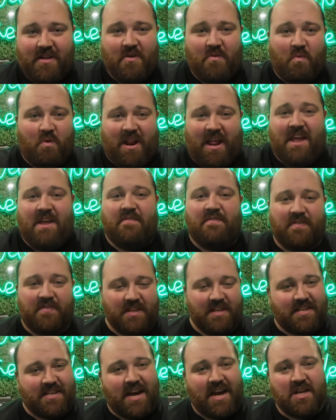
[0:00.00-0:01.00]
1/8 of
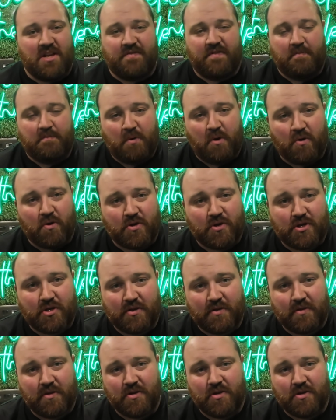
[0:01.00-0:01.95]
the size of a bus.